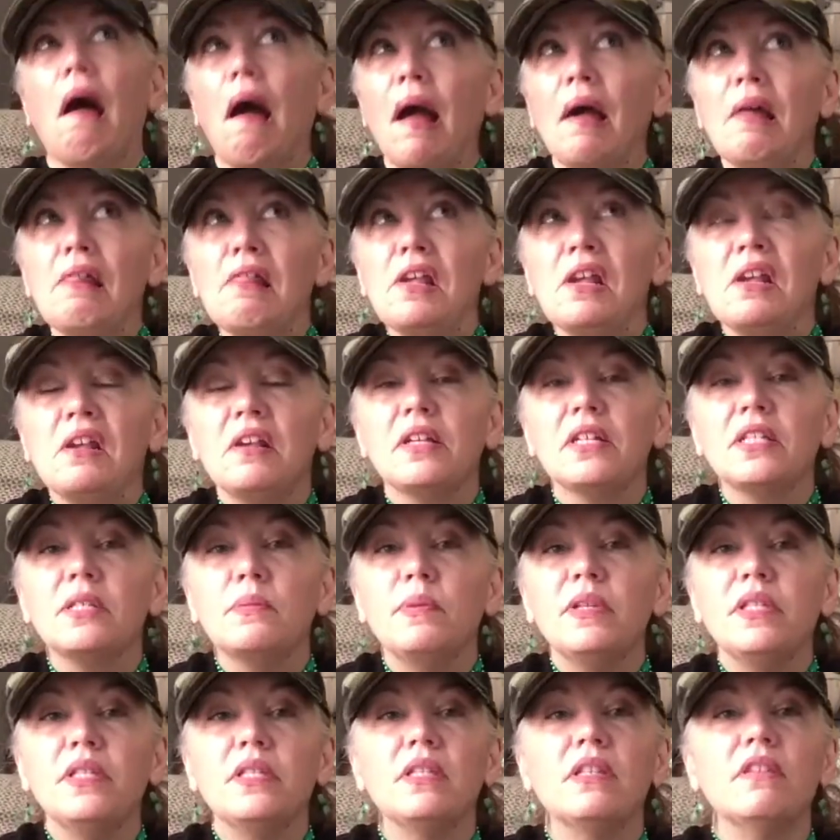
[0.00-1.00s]
I think,
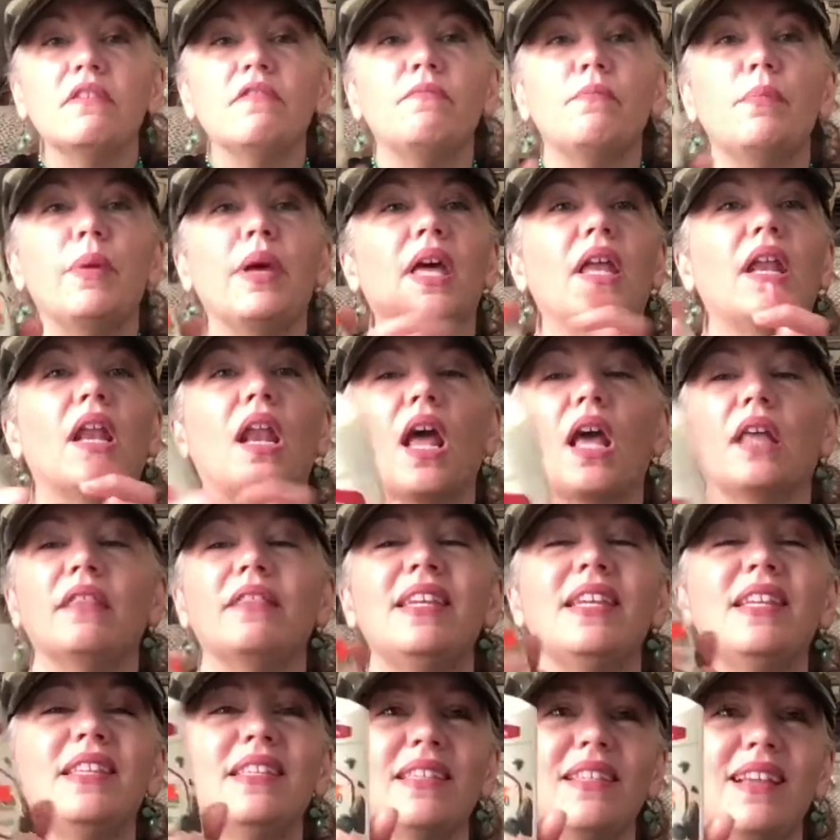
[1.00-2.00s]
expensive, but
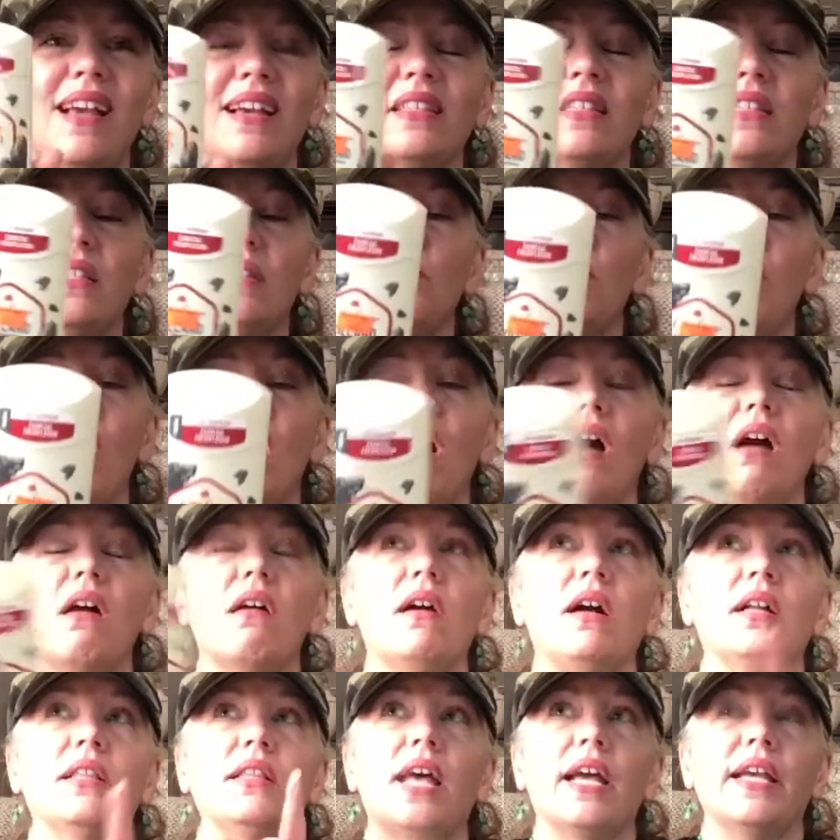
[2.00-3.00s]
these last a while.
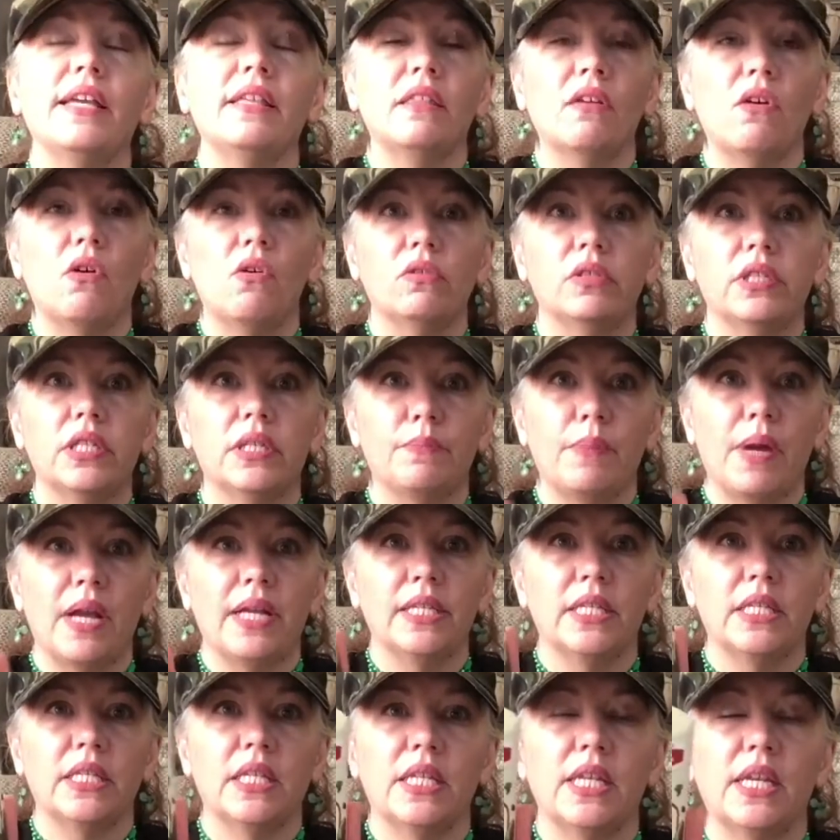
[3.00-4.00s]
I like the Old
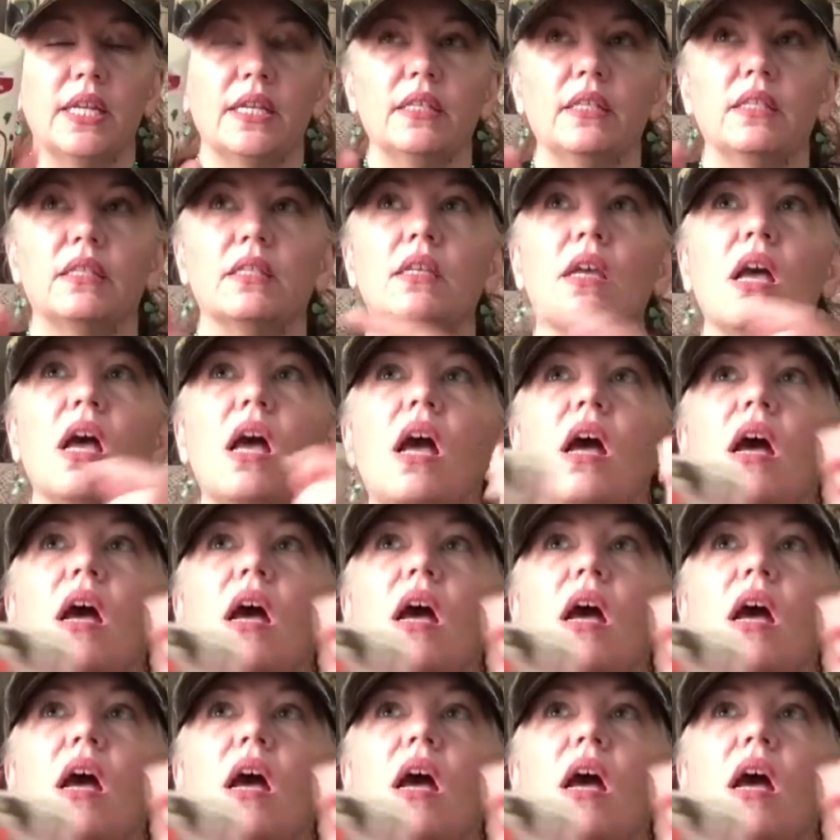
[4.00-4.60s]
Spice scents.